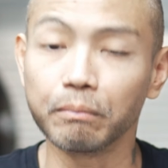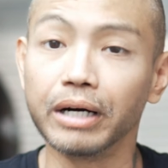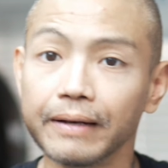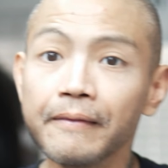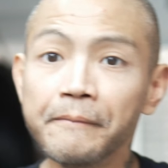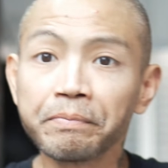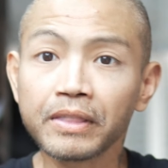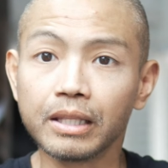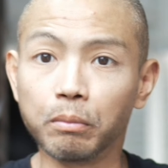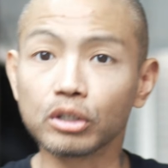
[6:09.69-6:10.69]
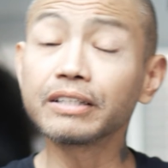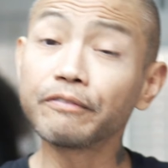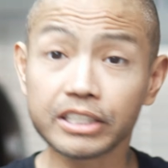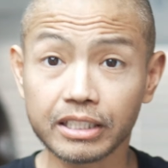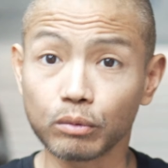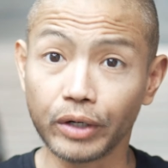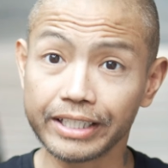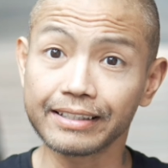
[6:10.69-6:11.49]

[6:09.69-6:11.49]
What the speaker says: But the most efficient way